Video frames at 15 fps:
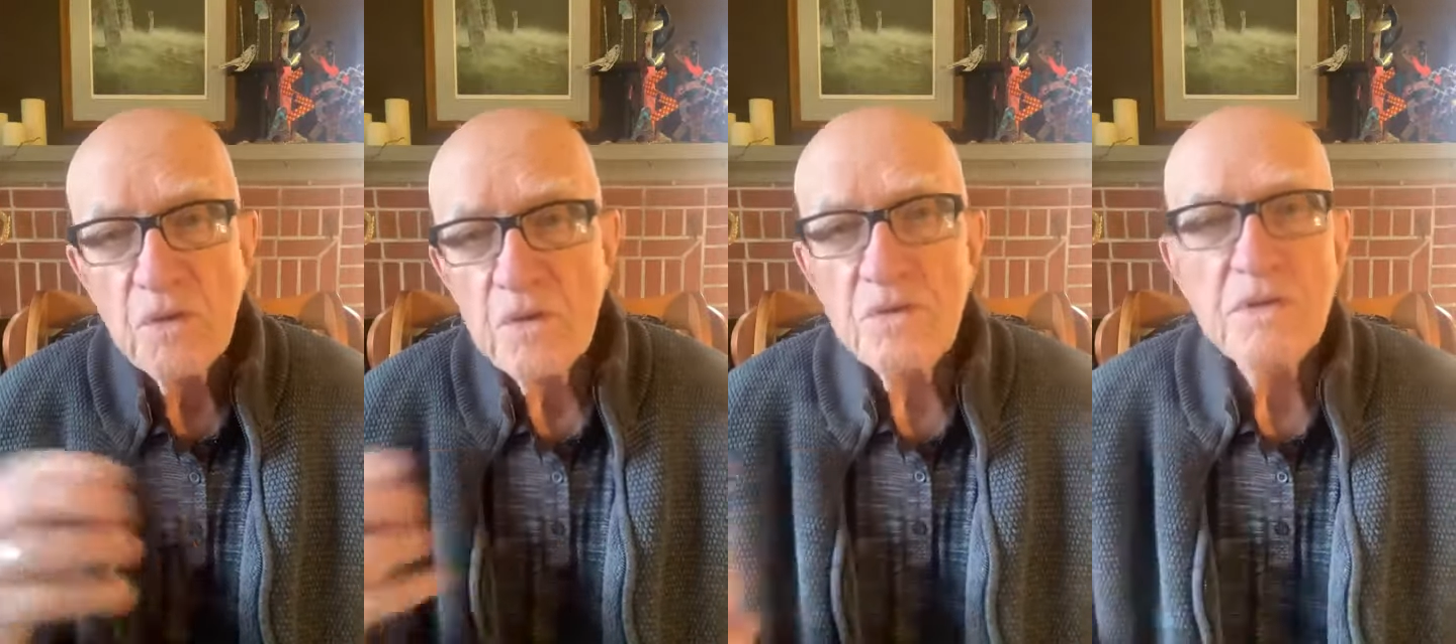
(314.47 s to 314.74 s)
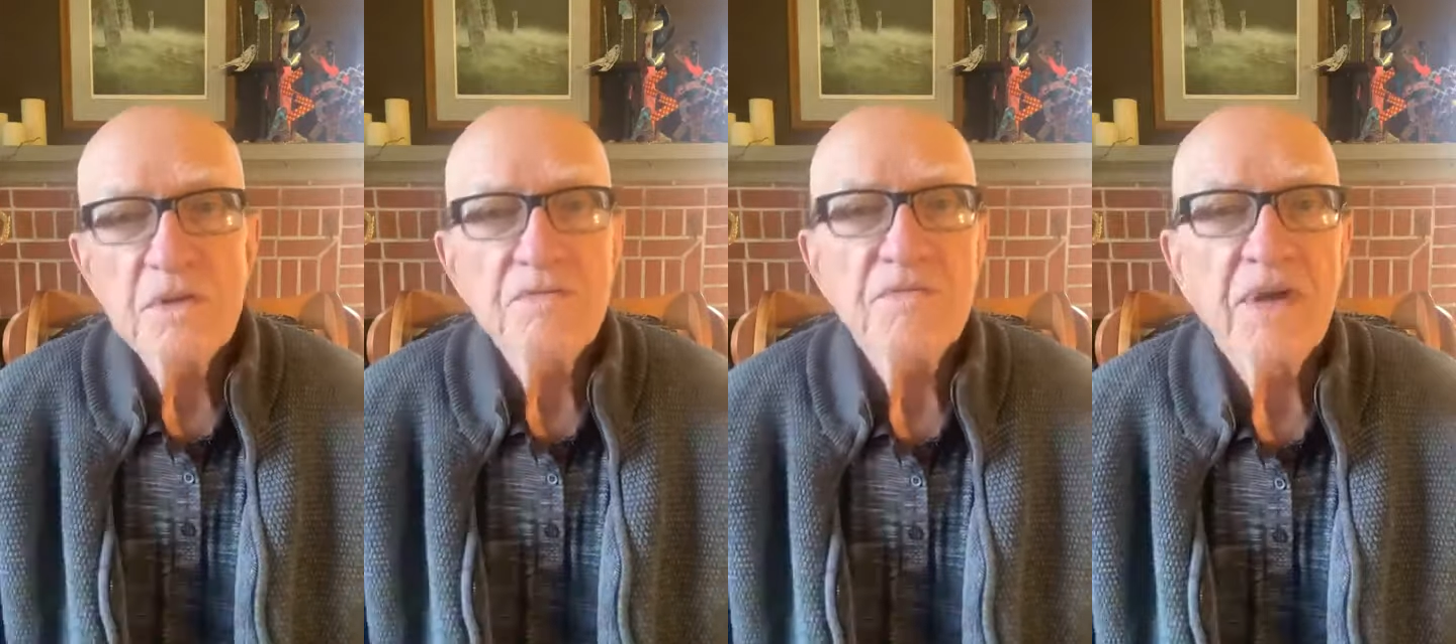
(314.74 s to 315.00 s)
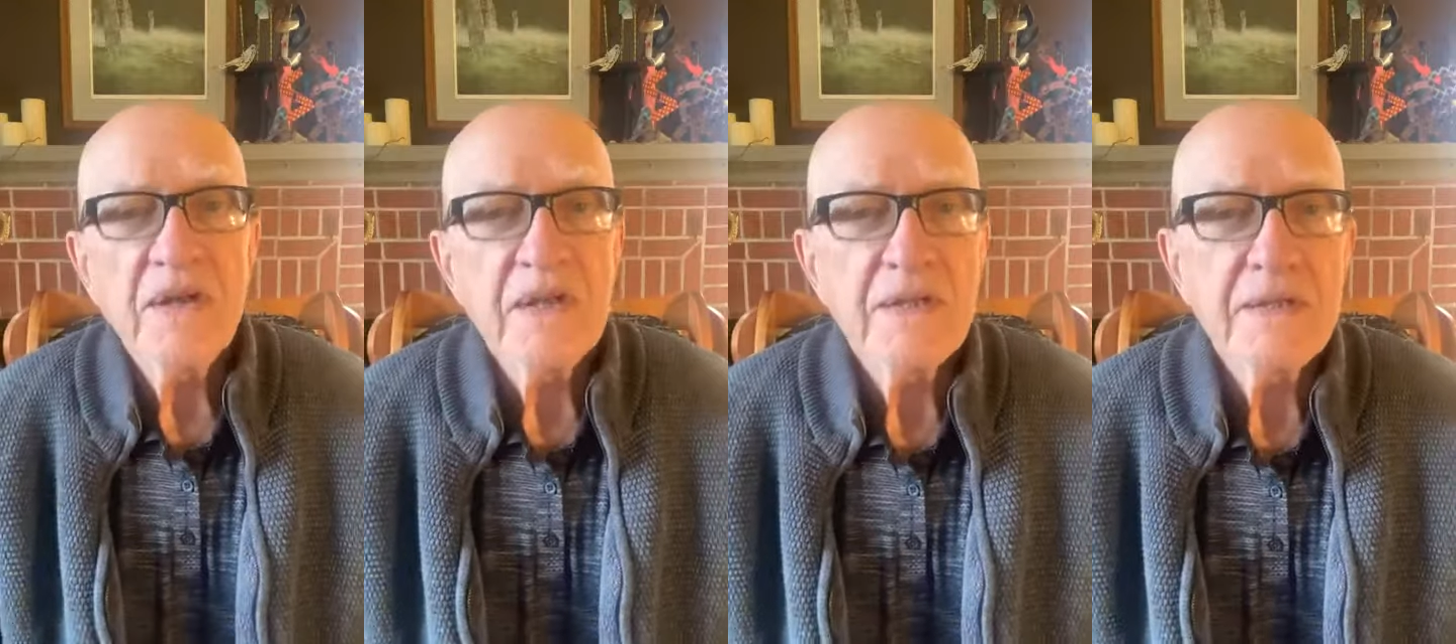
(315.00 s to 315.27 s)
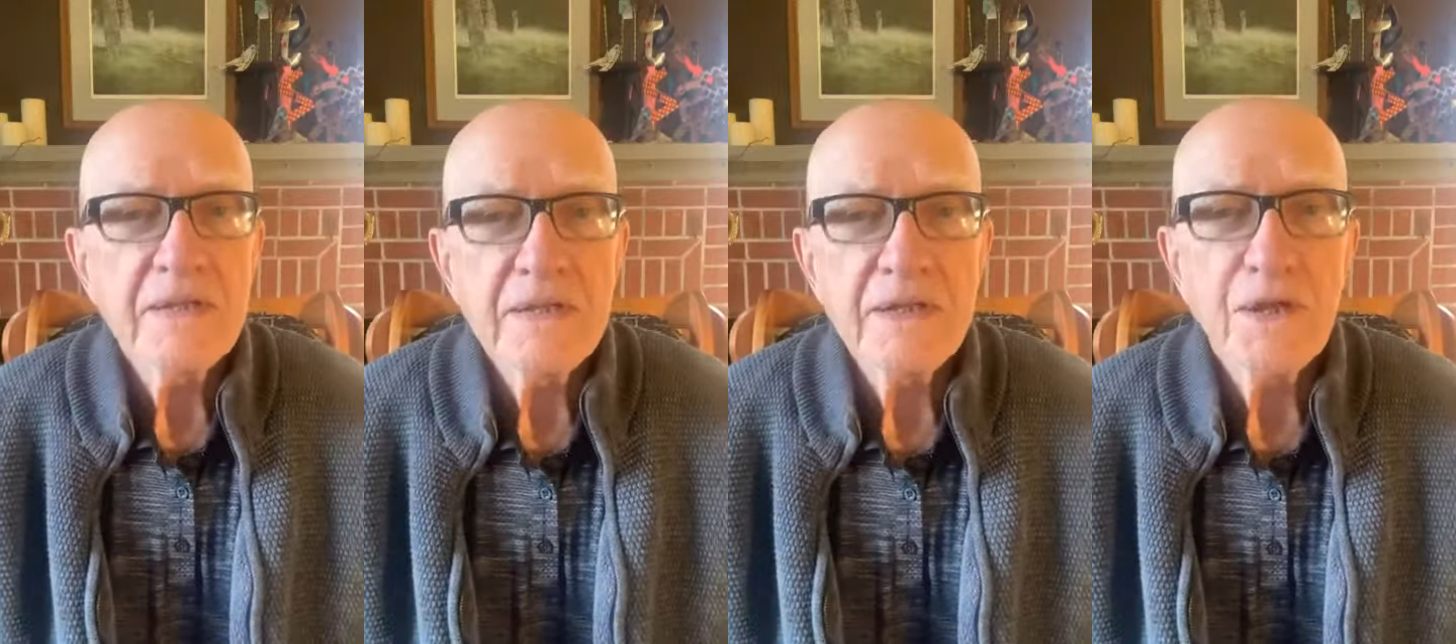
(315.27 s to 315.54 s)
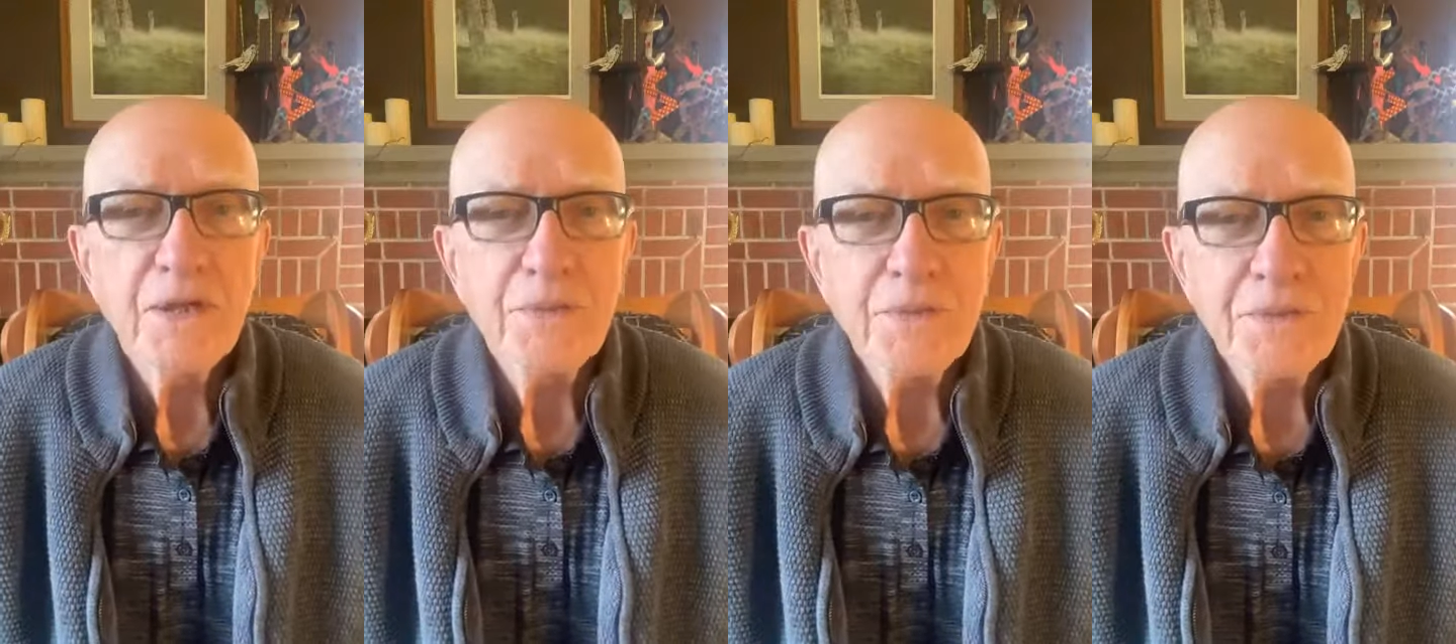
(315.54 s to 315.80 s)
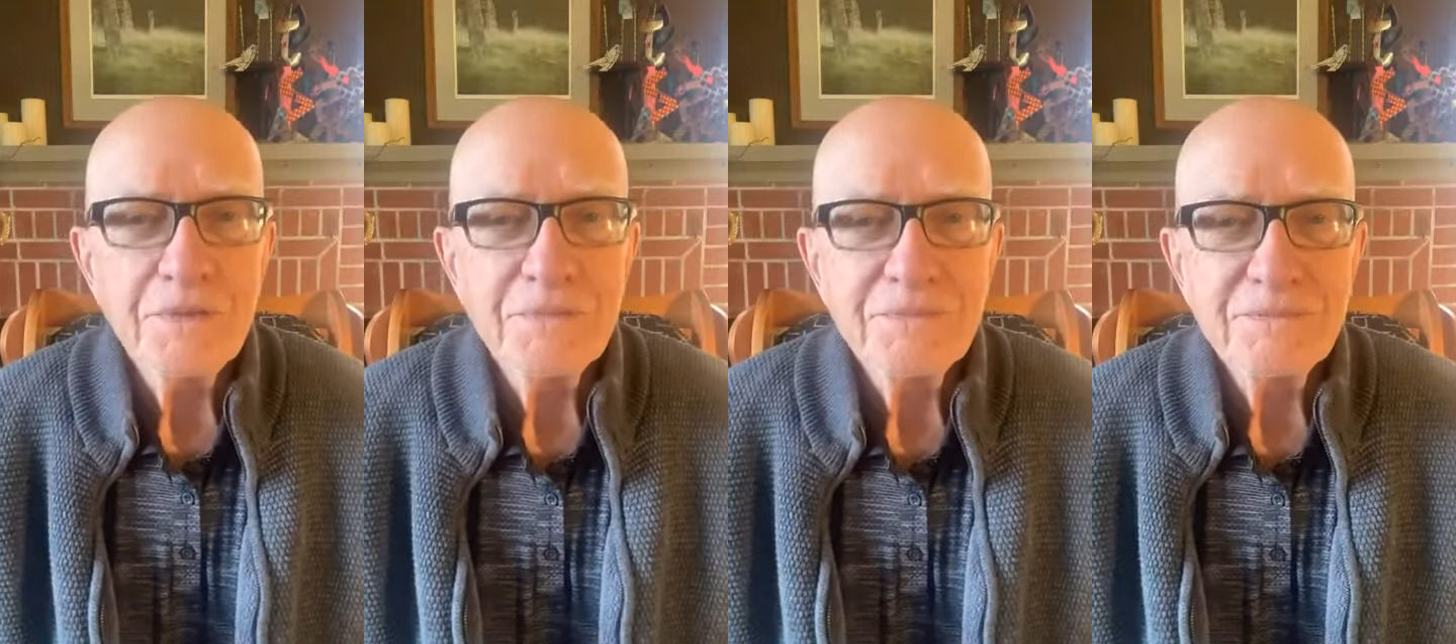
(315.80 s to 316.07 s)
or you can keep fighting and
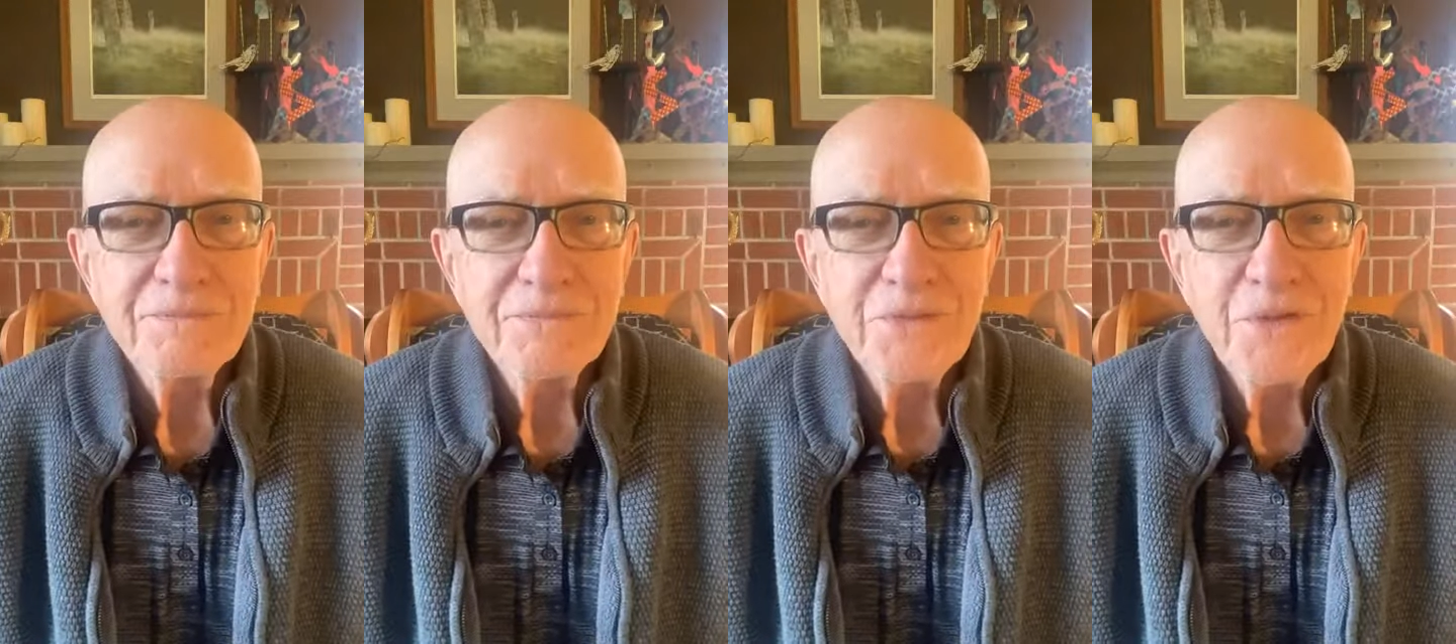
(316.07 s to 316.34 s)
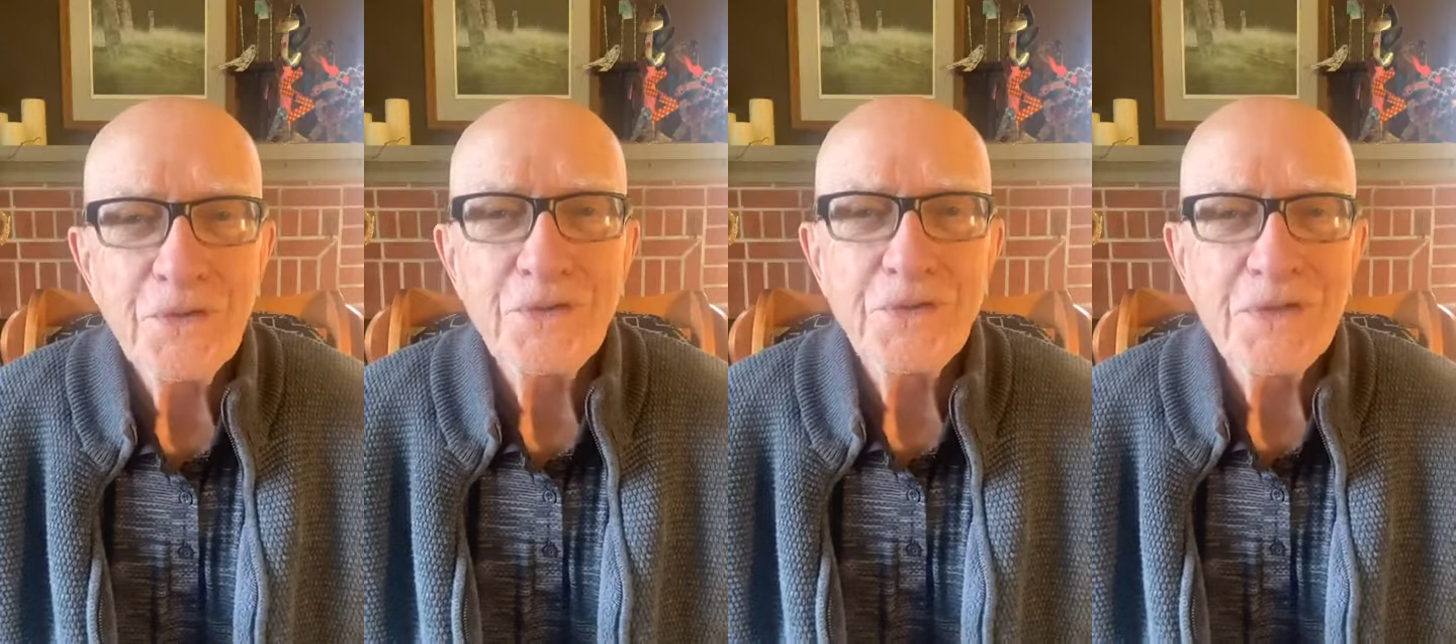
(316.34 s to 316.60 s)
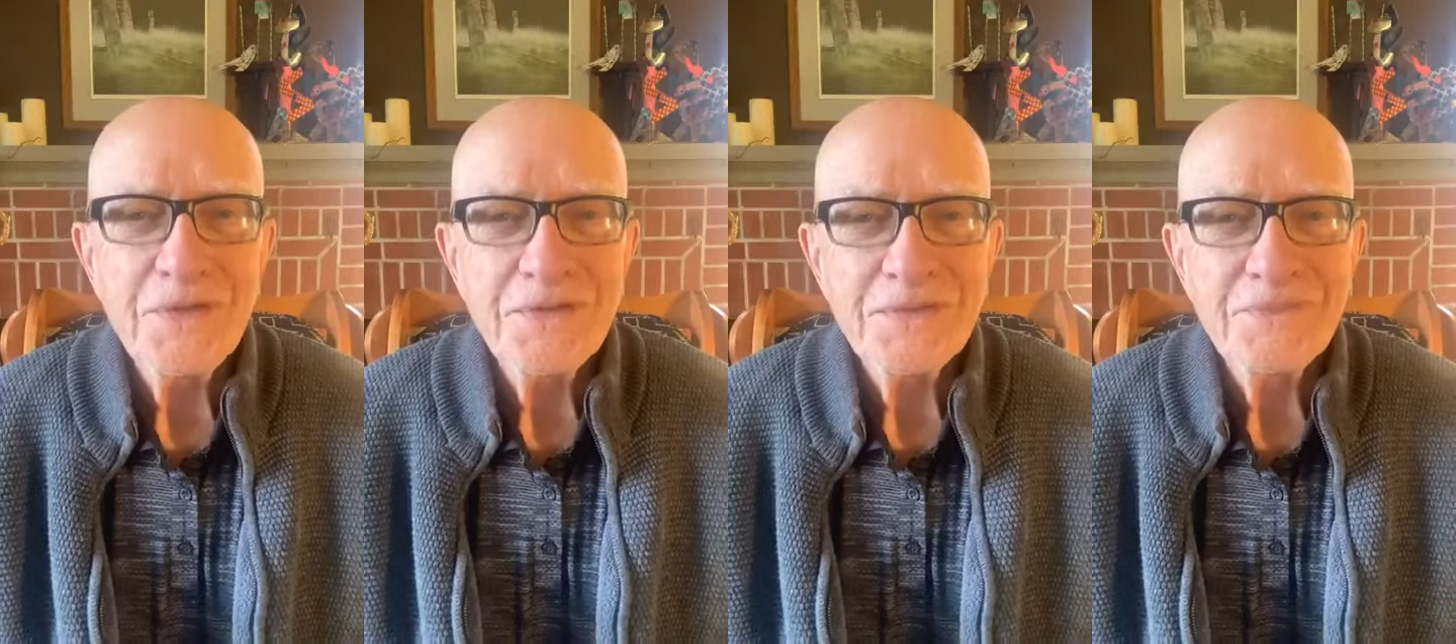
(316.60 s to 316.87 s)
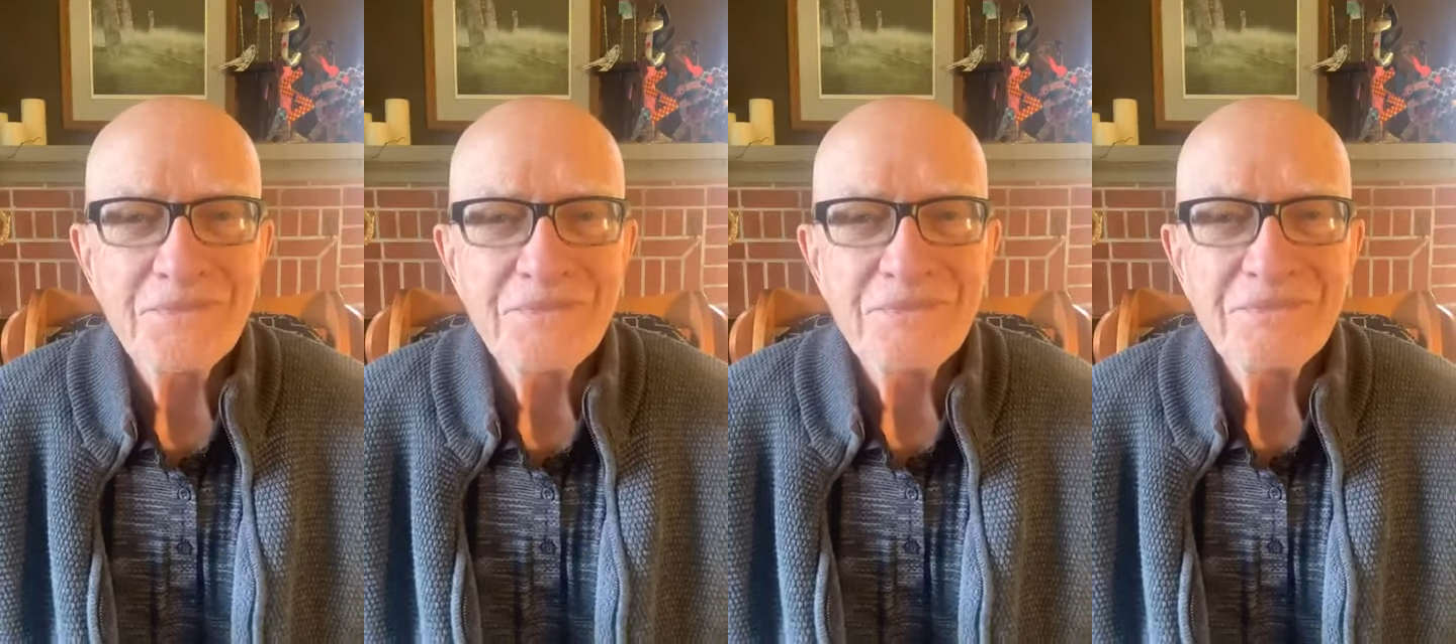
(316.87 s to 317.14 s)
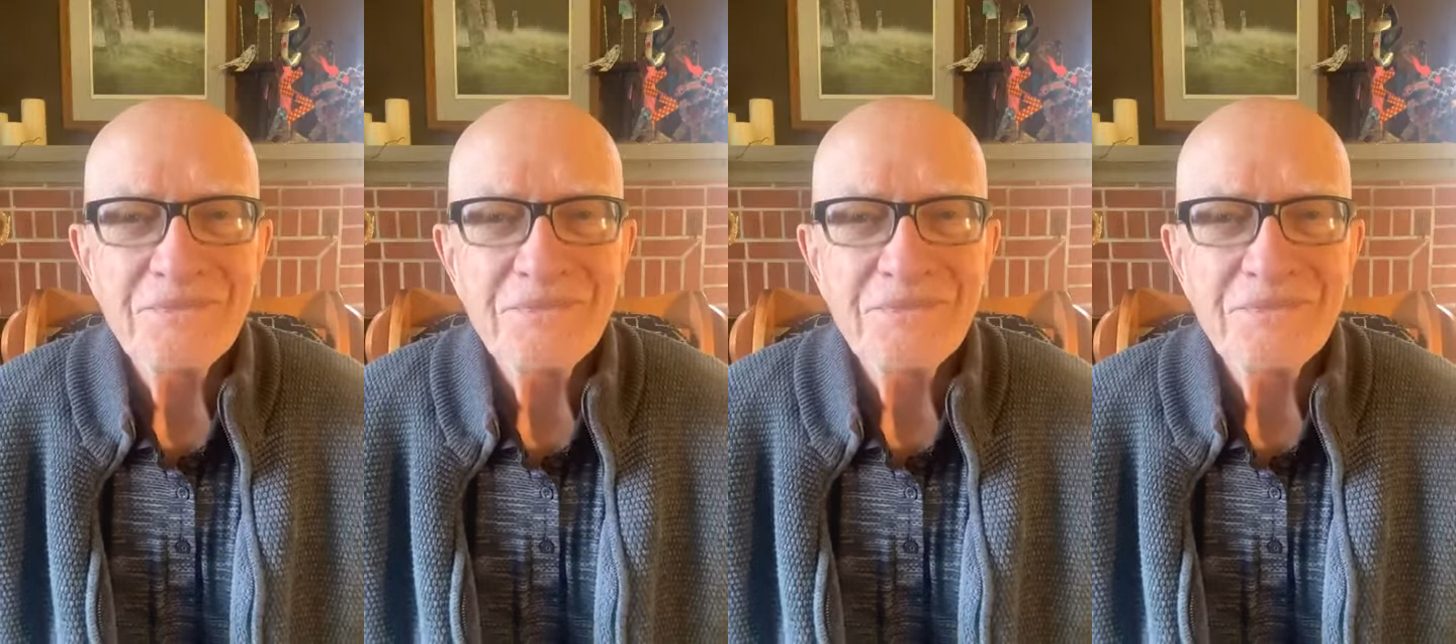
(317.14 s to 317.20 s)
arguing. Your choice.